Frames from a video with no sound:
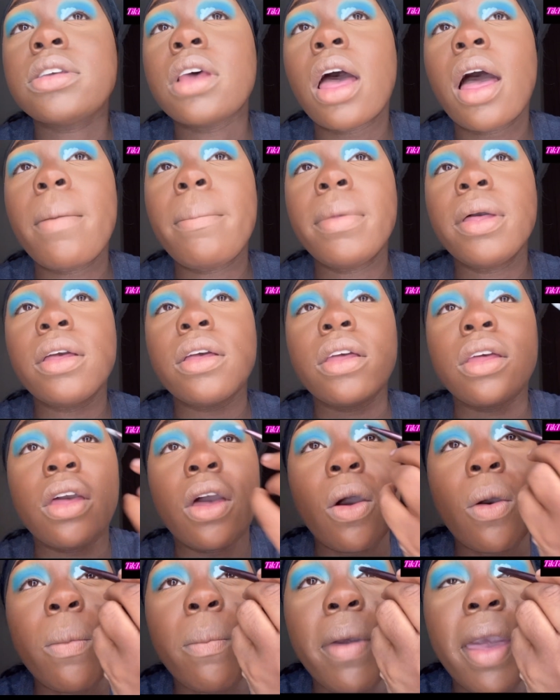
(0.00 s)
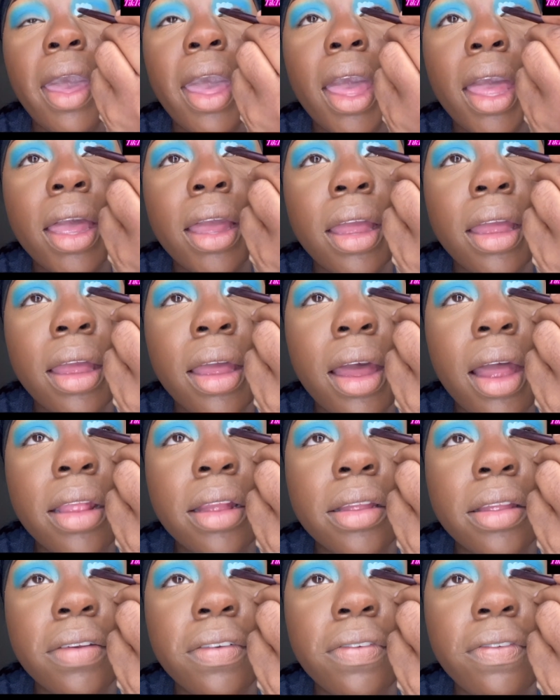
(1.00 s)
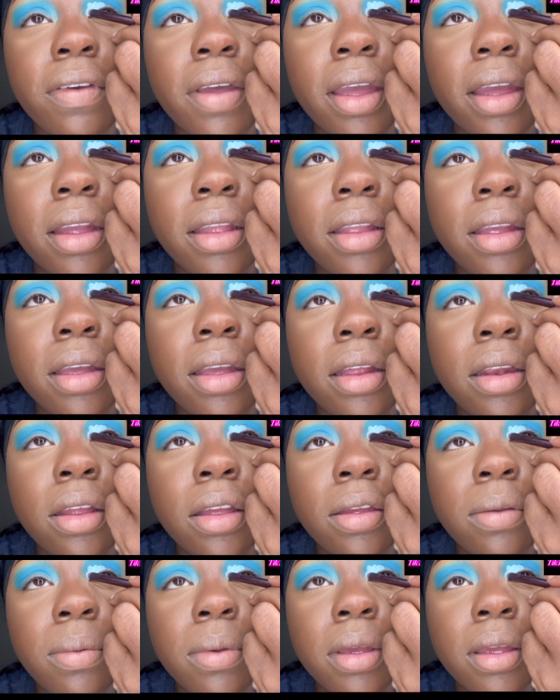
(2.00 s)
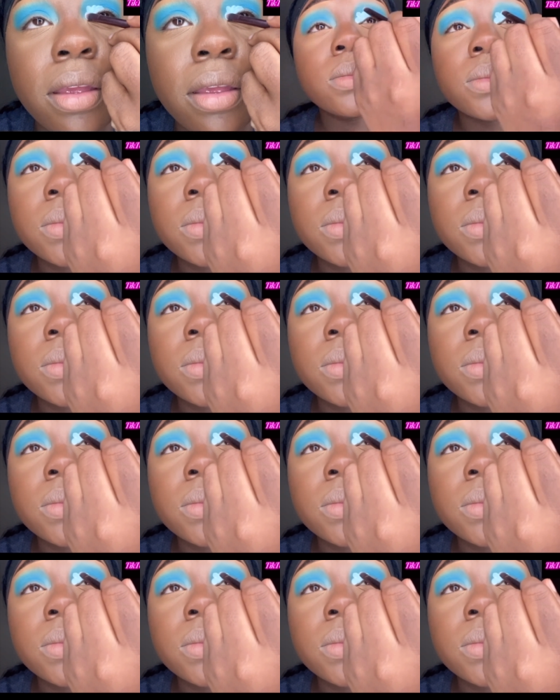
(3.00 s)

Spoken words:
I'm gonna go back and kind of define it a little bit.